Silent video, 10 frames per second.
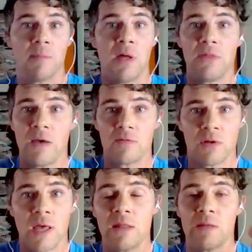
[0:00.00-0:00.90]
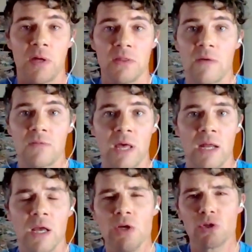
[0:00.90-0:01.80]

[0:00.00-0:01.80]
the month after that, the month after that.